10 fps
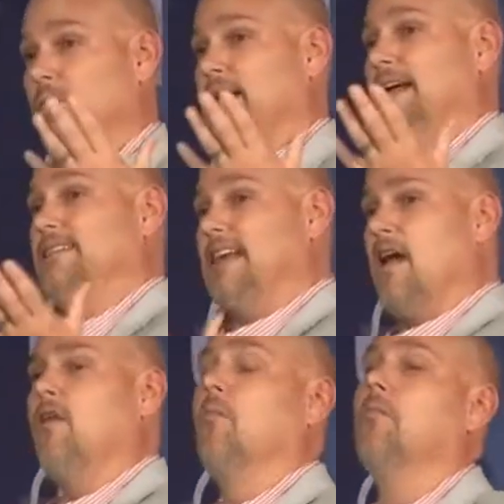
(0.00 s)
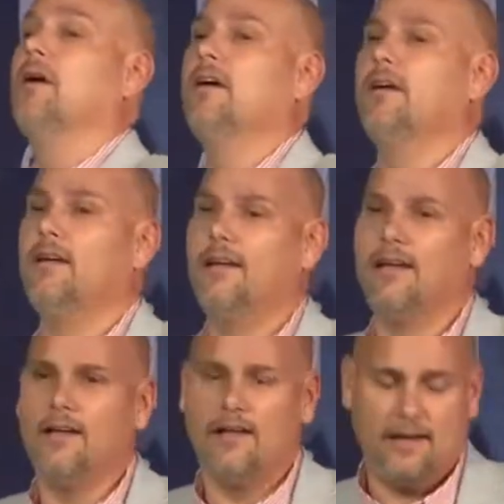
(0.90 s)
and tell them,
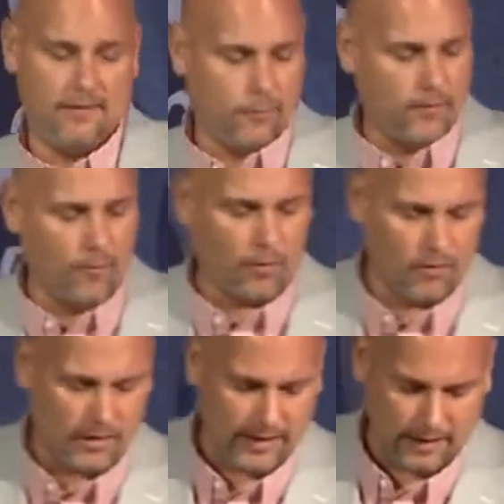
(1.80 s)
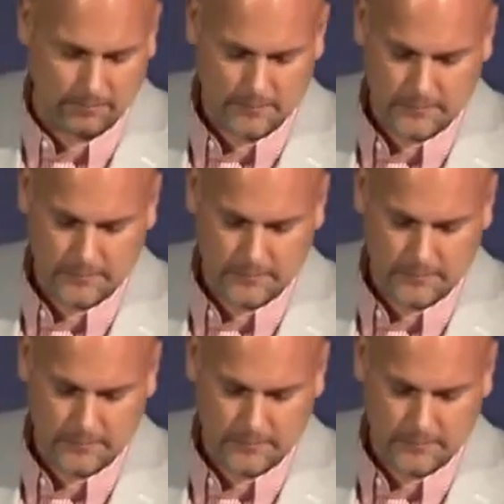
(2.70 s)
if we don't proclaim?